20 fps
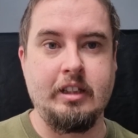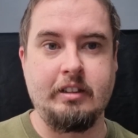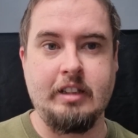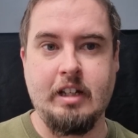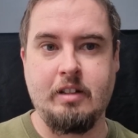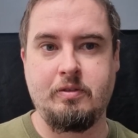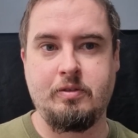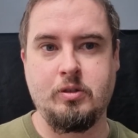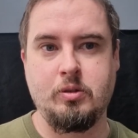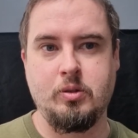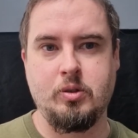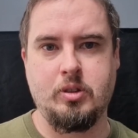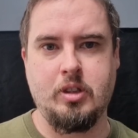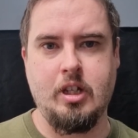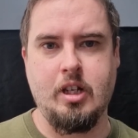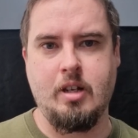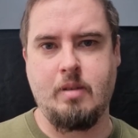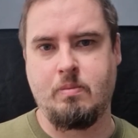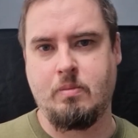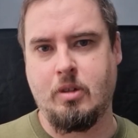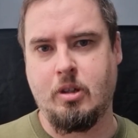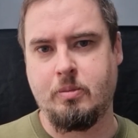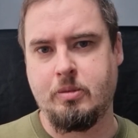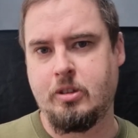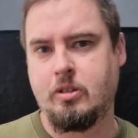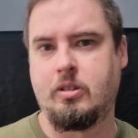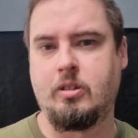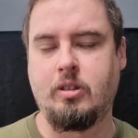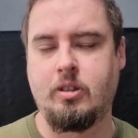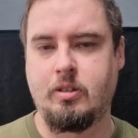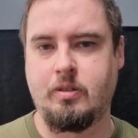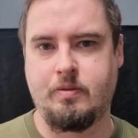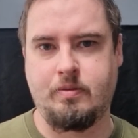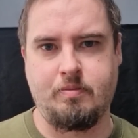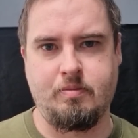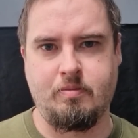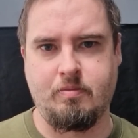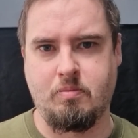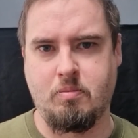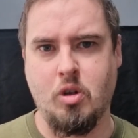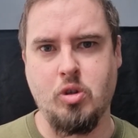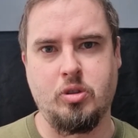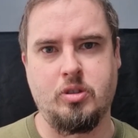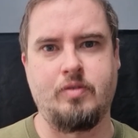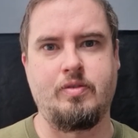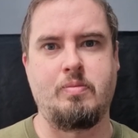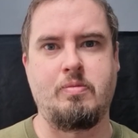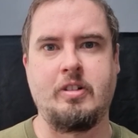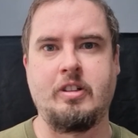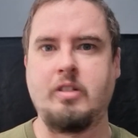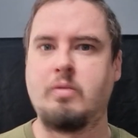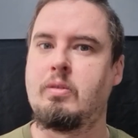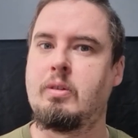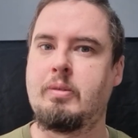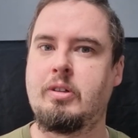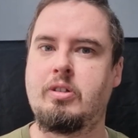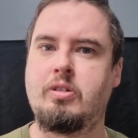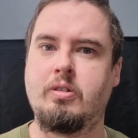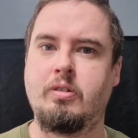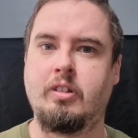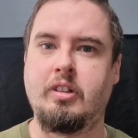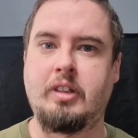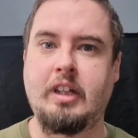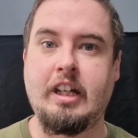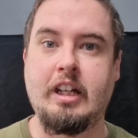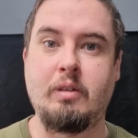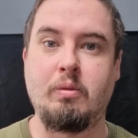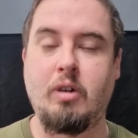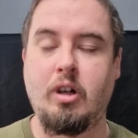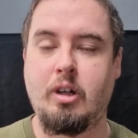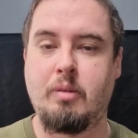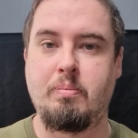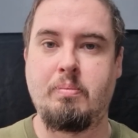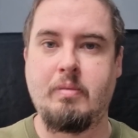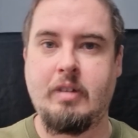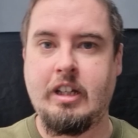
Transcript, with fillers: Now, of course, um, I'll be doing a lot. Of, most of the printing will be during the day while I'm